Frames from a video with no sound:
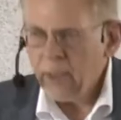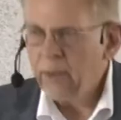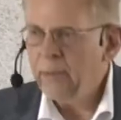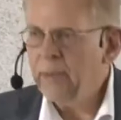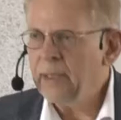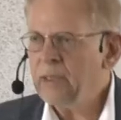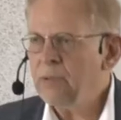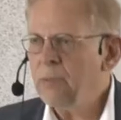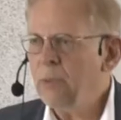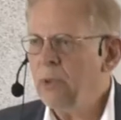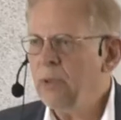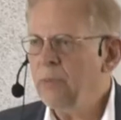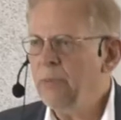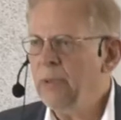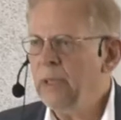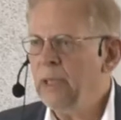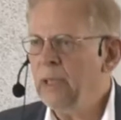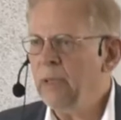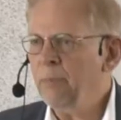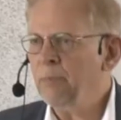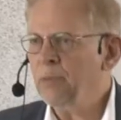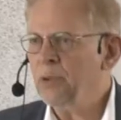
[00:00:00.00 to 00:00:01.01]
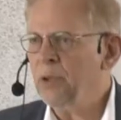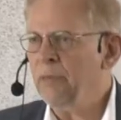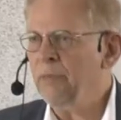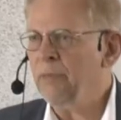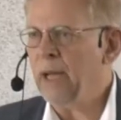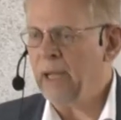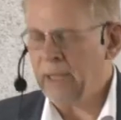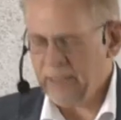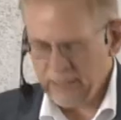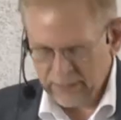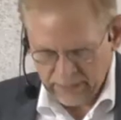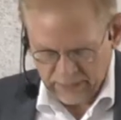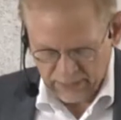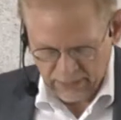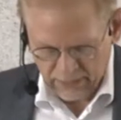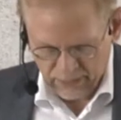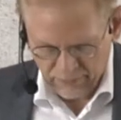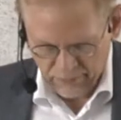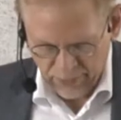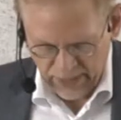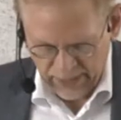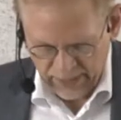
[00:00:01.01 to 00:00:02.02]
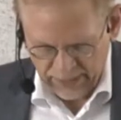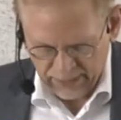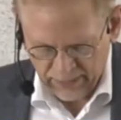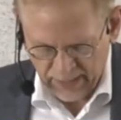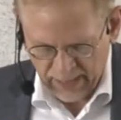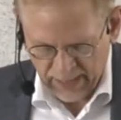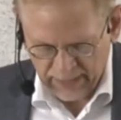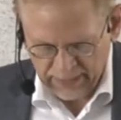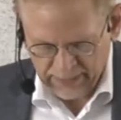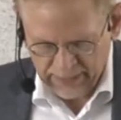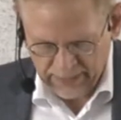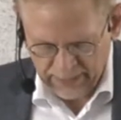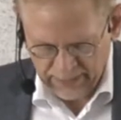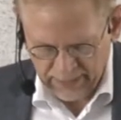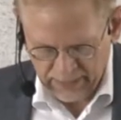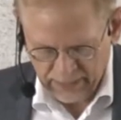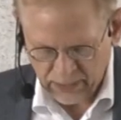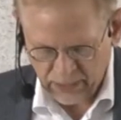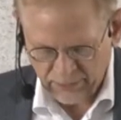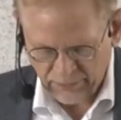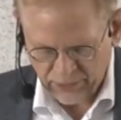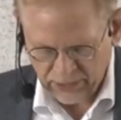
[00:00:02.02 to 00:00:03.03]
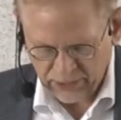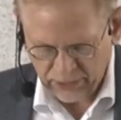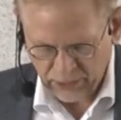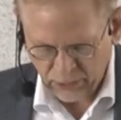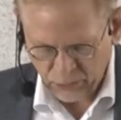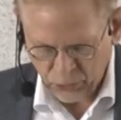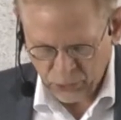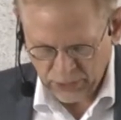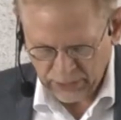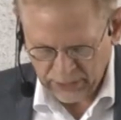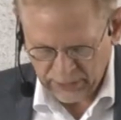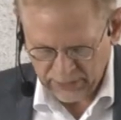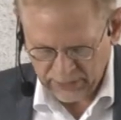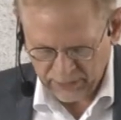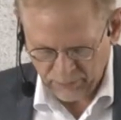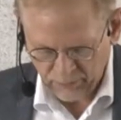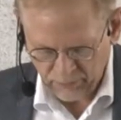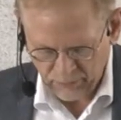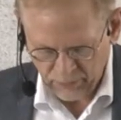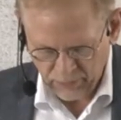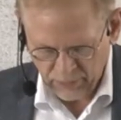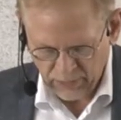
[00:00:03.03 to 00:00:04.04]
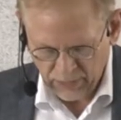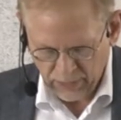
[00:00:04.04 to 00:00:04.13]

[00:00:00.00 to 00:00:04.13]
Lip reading: This would be provided by the ideas of a socialism,